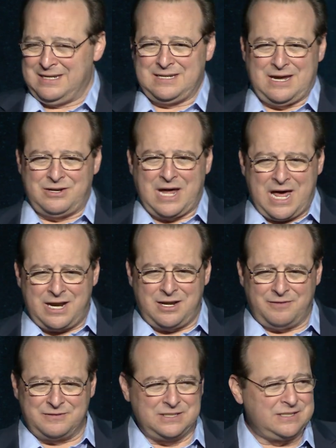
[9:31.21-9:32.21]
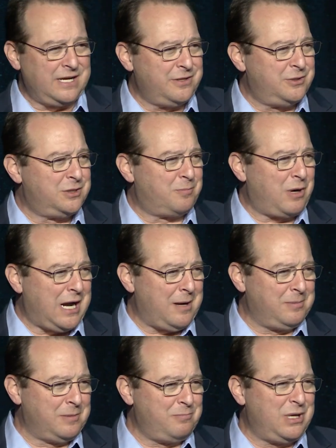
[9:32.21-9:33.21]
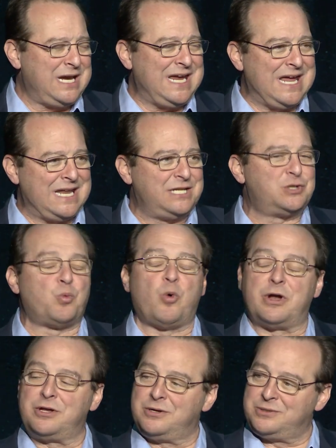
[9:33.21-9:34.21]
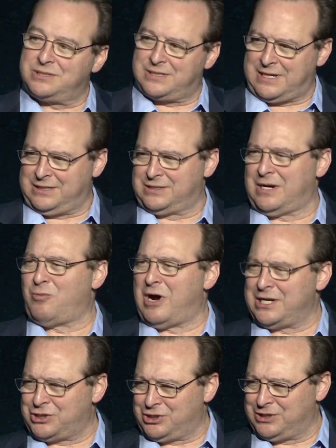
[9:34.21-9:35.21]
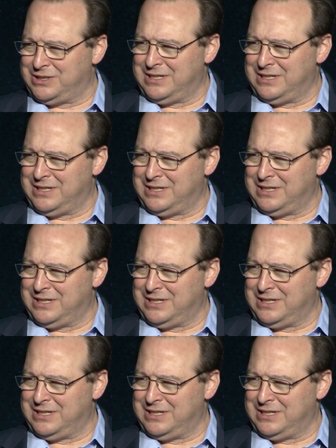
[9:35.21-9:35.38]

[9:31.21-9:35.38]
Now, not enough to say there's a problem, but again, it's one of those things I watch.